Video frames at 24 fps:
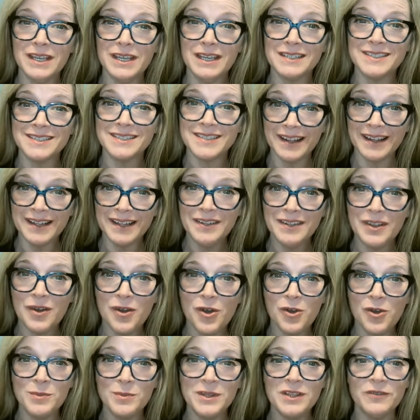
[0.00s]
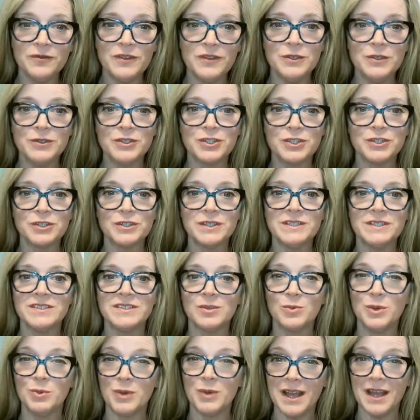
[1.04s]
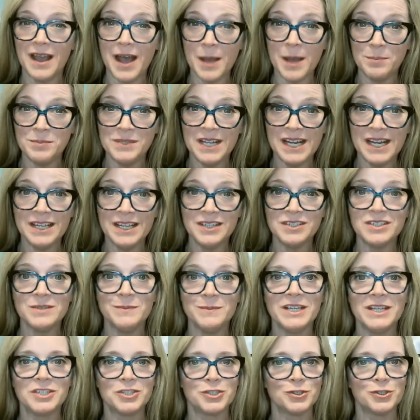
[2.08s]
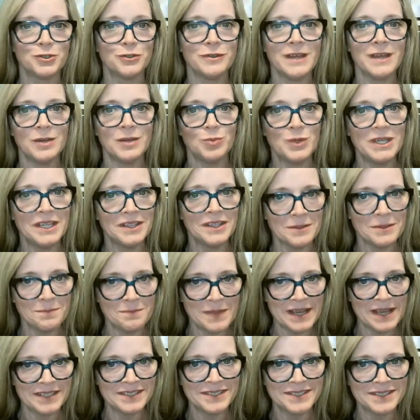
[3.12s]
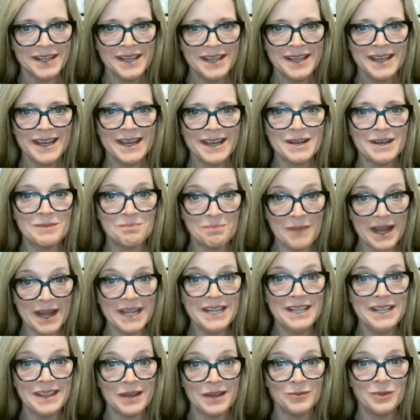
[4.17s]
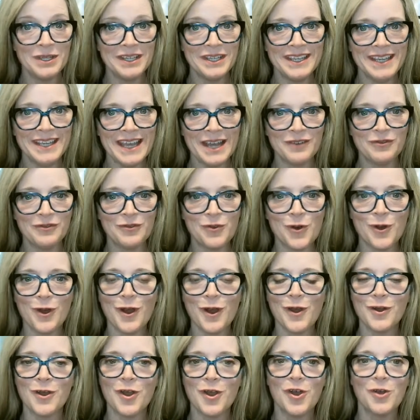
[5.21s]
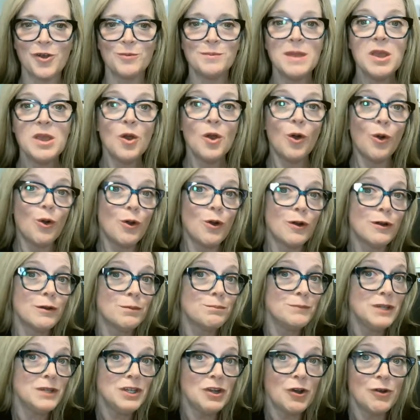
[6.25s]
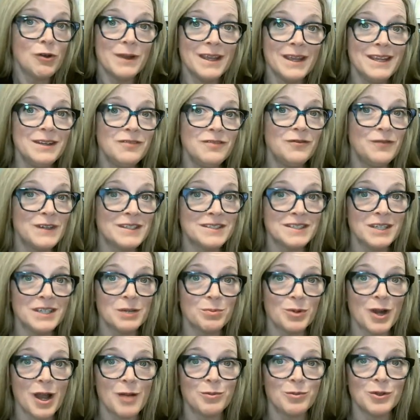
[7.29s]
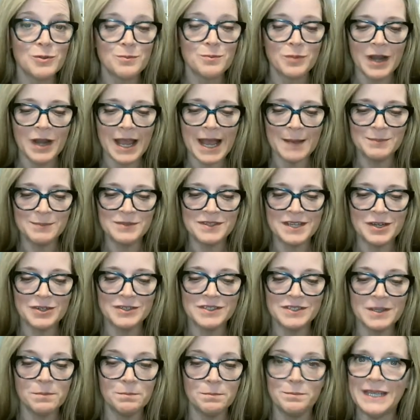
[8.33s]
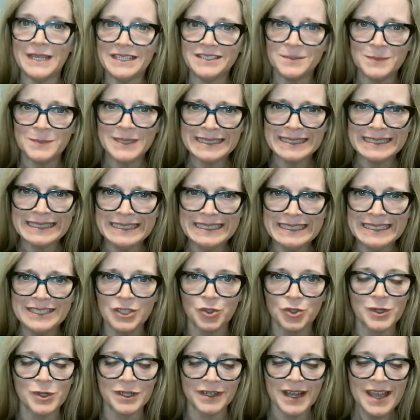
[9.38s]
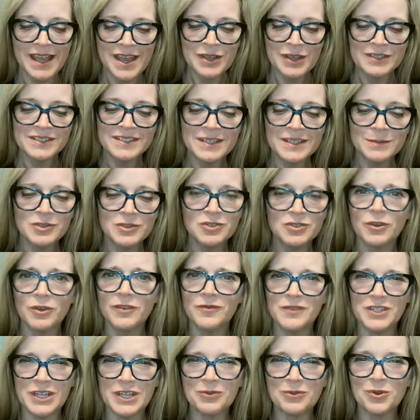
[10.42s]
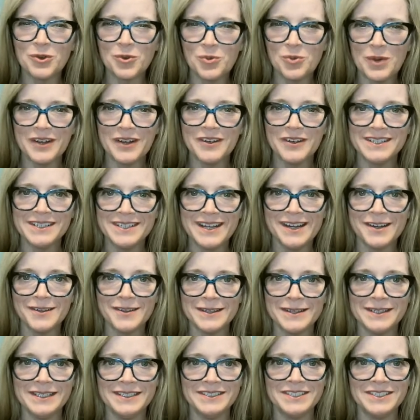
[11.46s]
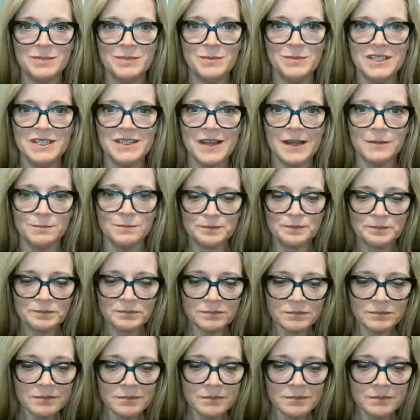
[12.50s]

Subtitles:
looking at selling the home in the future, and so we want to update it to make sure that we get the best money that we can get for our home. Or, in fixing a problem, perhaps there is a basement leak or some sort of general wear and tear that needs to be done.